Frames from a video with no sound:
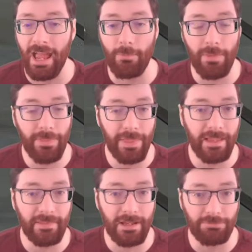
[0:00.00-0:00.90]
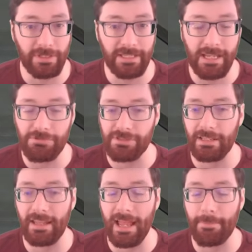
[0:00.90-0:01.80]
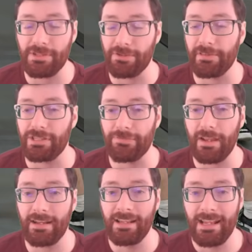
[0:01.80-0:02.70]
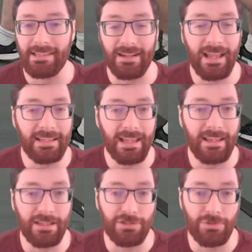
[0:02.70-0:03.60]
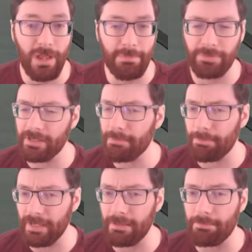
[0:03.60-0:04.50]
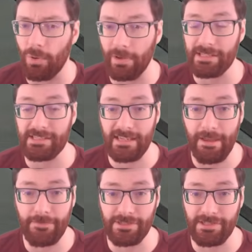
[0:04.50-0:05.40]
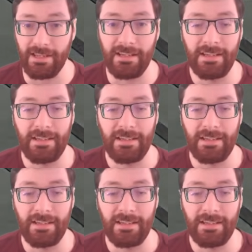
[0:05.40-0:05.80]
And one thing that's really interesting that happens during this fight is that I get into a pretty big points deficit.